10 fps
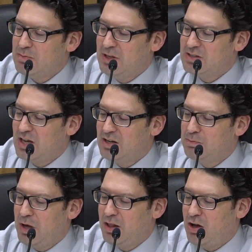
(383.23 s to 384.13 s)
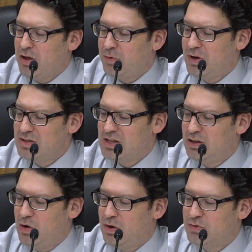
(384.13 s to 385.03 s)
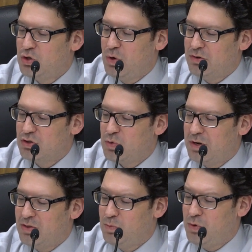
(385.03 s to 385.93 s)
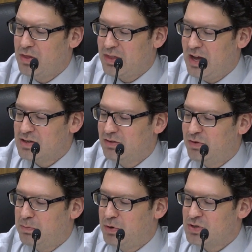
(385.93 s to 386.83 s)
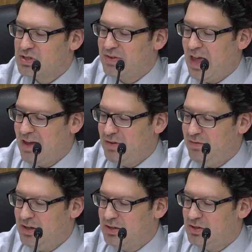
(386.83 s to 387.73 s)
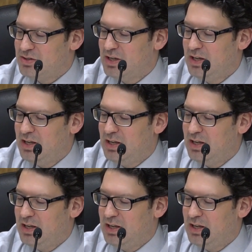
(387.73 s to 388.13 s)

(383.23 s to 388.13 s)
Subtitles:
to be entitled Bylaw Authorizing a Loan of $221,000 for the purchase of heavy vehicles